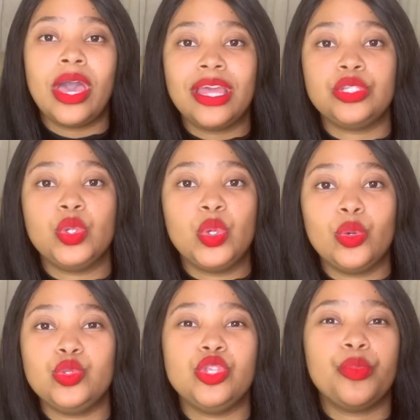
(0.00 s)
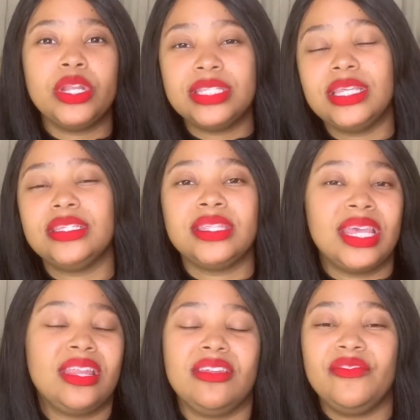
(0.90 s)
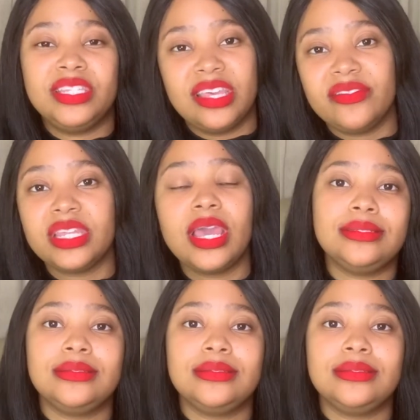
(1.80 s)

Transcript: I had to go to the police station, get an affidavit,